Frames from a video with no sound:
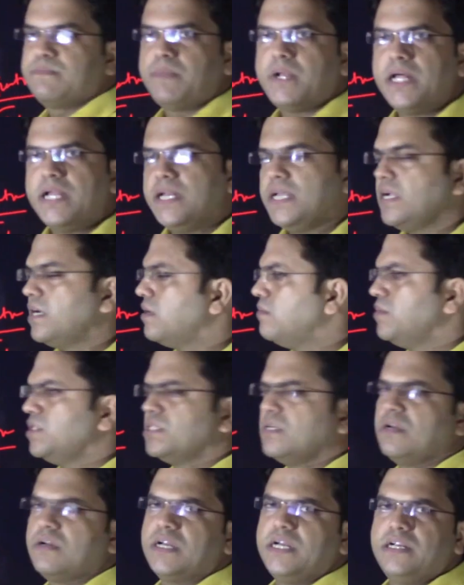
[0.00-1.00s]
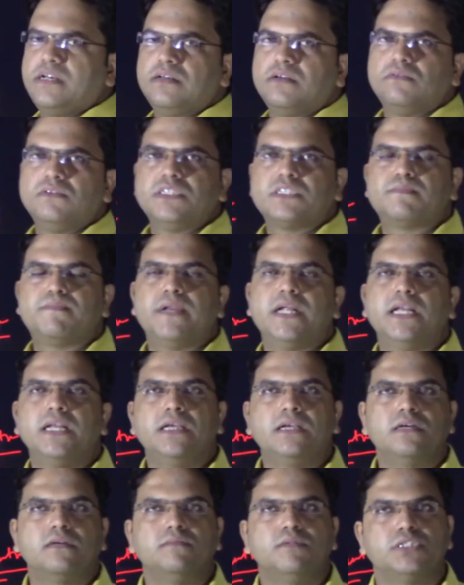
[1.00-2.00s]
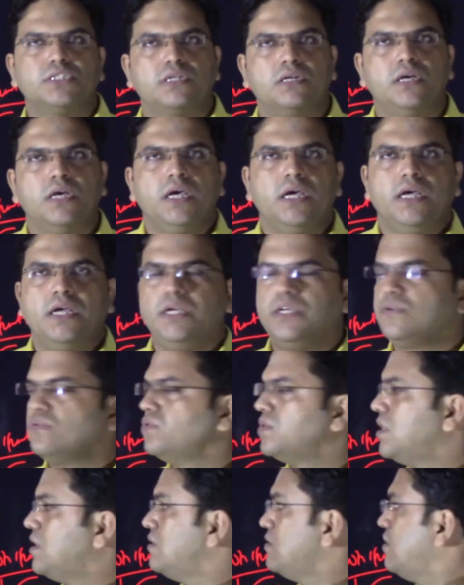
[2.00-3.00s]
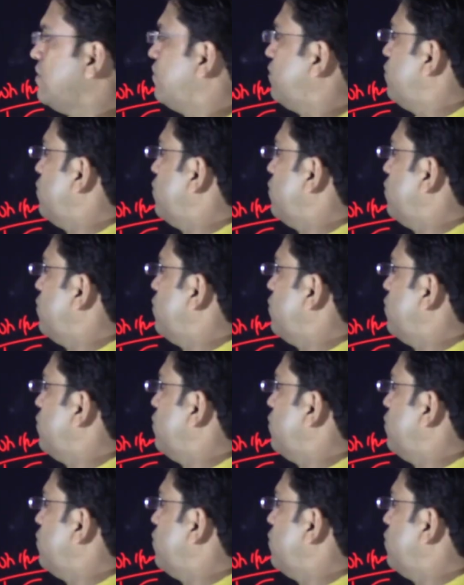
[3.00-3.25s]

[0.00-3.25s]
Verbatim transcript: this planning commission. Right now this planning commission in two thousand